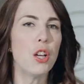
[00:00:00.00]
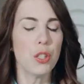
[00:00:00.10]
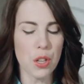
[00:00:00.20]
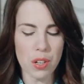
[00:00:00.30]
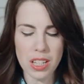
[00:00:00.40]

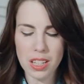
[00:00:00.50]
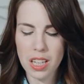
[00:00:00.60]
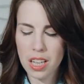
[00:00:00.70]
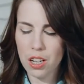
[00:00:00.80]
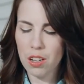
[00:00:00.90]
So you can
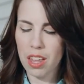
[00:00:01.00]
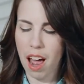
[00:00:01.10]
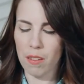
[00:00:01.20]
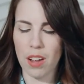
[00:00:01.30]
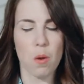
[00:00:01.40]
see here that
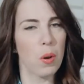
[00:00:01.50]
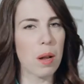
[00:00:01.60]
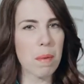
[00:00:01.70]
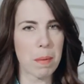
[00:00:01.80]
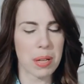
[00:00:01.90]
I've got one
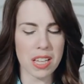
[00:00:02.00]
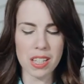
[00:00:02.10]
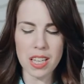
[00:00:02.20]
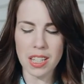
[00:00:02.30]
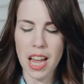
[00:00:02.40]
of my
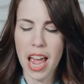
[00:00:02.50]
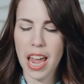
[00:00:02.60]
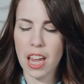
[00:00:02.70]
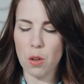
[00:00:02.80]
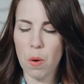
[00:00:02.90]
pieces,
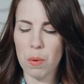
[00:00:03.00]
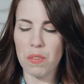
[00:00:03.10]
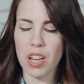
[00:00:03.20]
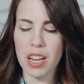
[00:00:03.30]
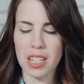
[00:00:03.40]
and what
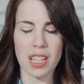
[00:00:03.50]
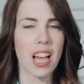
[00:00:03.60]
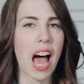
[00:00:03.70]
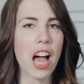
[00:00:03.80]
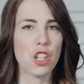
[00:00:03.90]
we've done is
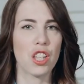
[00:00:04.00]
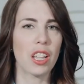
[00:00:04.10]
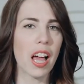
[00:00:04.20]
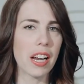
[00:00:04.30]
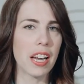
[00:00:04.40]
attach the
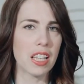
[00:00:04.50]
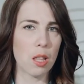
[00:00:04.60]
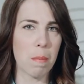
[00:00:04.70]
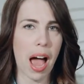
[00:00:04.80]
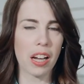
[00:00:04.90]
lining to
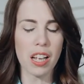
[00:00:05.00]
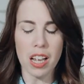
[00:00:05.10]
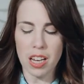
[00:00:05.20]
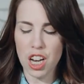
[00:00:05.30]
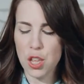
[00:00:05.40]
the back.
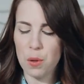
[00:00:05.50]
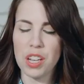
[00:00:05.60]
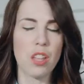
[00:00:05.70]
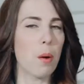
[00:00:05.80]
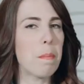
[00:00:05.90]
Now you
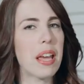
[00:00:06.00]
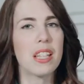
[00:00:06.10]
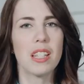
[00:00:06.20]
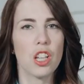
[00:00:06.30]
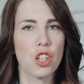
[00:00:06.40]
can either
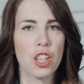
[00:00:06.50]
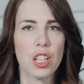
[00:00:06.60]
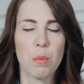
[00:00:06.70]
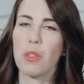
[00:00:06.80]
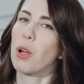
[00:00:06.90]
base stitch
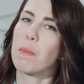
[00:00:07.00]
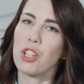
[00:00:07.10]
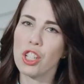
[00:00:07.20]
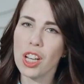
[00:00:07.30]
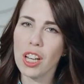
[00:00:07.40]
this with your
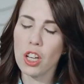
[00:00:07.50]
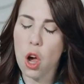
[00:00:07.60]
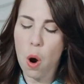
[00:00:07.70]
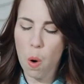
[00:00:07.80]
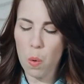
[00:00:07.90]
machine
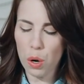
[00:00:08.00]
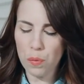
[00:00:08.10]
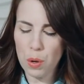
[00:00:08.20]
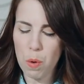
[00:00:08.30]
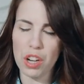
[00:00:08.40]
or
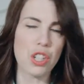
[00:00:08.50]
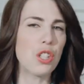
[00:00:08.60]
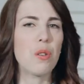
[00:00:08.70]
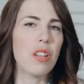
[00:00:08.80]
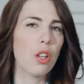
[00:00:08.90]
if you wanna
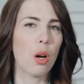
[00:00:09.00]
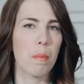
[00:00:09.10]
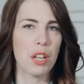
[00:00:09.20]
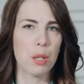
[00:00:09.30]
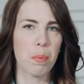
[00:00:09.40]
just use a little
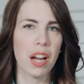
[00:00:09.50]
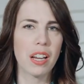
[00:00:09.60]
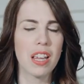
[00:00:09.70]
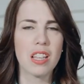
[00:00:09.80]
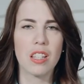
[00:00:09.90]
bit of spray
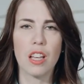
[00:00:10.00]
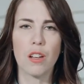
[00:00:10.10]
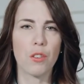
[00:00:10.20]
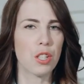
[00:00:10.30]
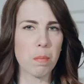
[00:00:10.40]

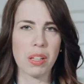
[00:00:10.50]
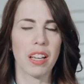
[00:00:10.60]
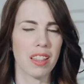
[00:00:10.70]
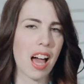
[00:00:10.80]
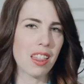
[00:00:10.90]
adhesive or something
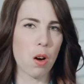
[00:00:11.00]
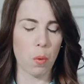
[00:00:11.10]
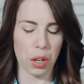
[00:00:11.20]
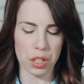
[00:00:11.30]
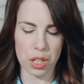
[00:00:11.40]
like that, that
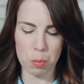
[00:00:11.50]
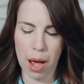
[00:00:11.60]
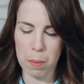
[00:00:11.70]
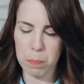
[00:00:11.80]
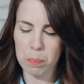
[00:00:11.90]
works as well.